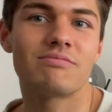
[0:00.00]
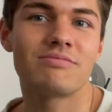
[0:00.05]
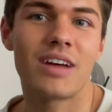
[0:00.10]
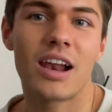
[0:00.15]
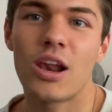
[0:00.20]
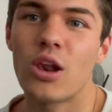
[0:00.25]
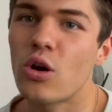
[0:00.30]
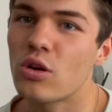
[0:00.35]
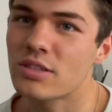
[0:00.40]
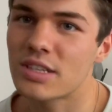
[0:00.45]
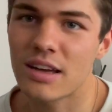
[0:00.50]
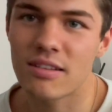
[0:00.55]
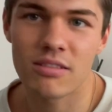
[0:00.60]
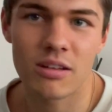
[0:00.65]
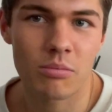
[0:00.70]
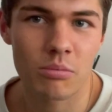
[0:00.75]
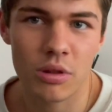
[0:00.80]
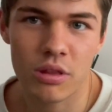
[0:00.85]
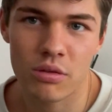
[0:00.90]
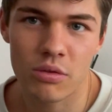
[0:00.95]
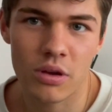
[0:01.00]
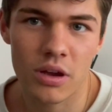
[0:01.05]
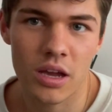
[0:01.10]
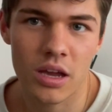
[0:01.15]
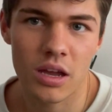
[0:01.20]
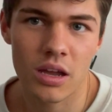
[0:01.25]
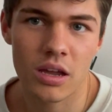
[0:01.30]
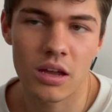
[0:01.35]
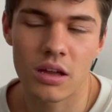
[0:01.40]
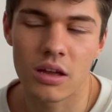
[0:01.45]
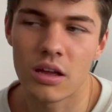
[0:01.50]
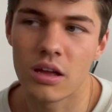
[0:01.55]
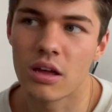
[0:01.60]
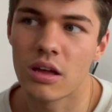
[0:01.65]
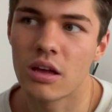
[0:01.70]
lockdown number 3,